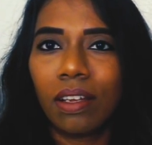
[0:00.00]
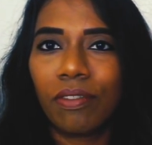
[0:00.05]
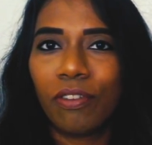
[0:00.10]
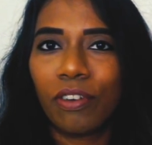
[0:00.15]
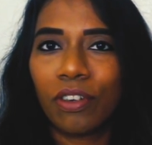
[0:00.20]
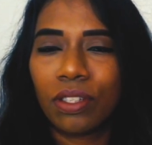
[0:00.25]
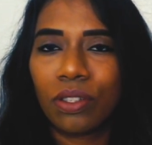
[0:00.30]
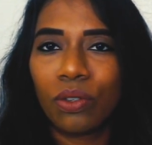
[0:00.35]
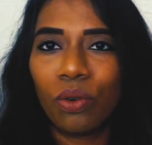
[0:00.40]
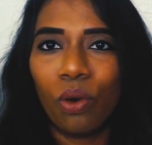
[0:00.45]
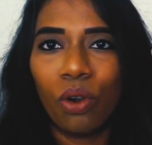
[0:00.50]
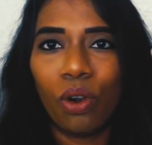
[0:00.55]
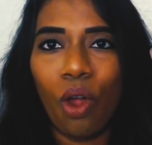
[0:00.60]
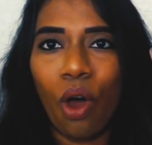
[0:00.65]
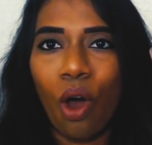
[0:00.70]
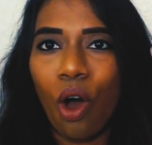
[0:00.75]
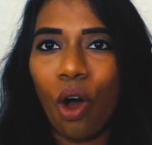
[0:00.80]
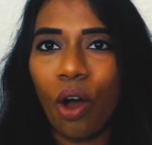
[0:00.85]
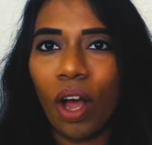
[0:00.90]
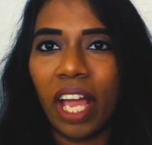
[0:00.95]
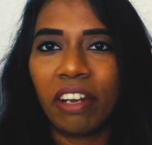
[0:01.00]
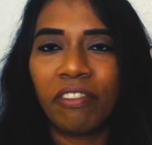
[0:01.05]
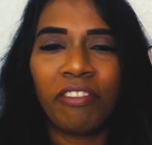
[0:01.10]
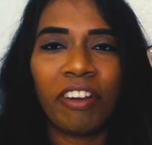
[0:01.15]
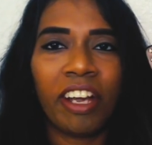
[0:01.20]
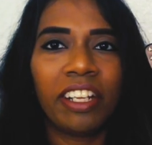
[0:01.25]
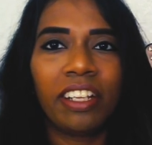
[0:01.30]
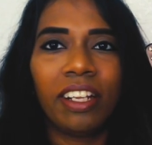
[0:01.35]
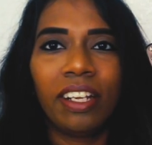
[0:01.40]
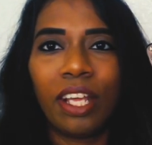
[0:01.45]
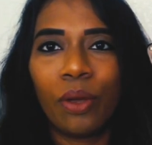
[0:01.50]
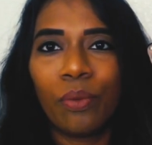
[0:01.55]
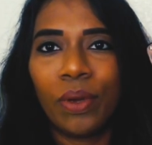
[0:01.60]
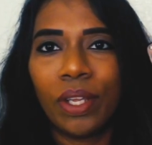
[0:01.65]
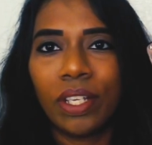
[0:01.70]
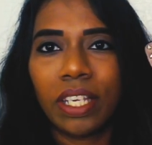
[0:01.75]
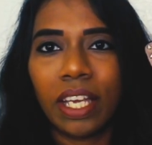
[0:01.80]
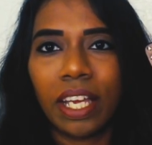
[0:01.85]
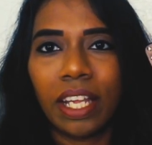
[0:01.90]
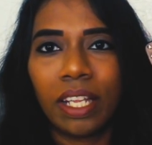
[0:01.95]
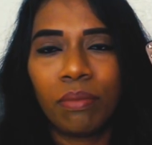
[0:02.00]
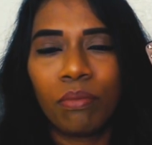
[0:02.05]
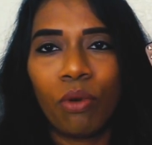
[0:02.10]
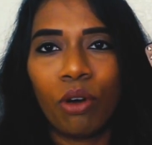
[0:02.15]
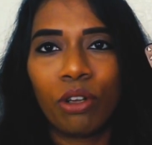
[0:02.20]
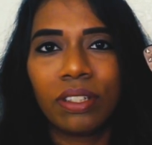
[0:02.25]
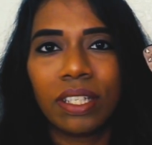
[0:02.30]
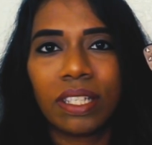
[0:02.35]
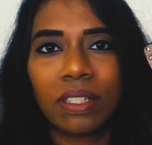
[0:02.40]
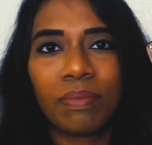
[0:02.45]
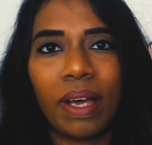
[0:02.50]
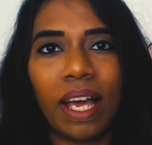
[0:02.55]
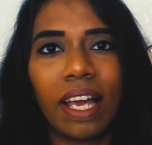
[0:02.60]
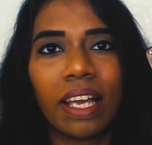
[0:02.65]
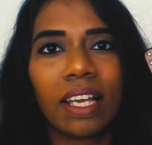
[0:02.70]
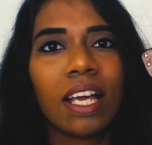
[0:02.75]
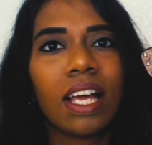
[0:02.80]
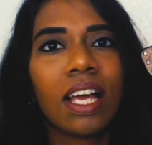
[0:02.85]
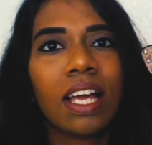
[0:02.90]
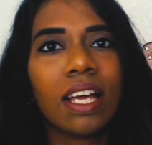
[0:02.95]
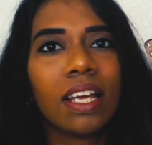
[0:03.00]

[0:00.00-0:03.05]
for so long and finally I went ahead and bought this bag